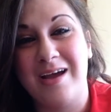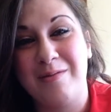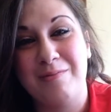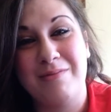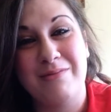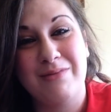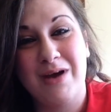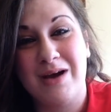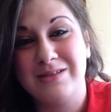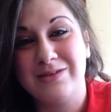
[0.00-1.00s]
I'm
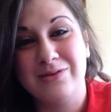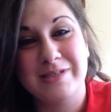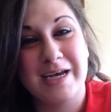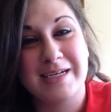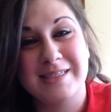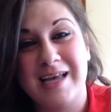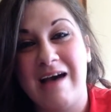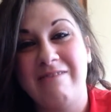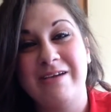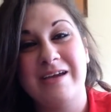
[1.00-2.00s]
not so tech
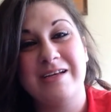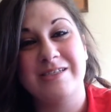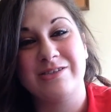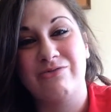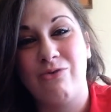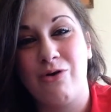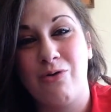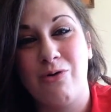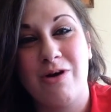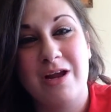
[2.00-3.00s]
savvy, just
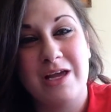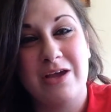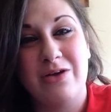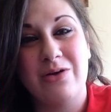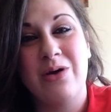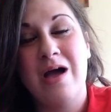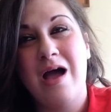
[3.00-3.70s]
forewarning you.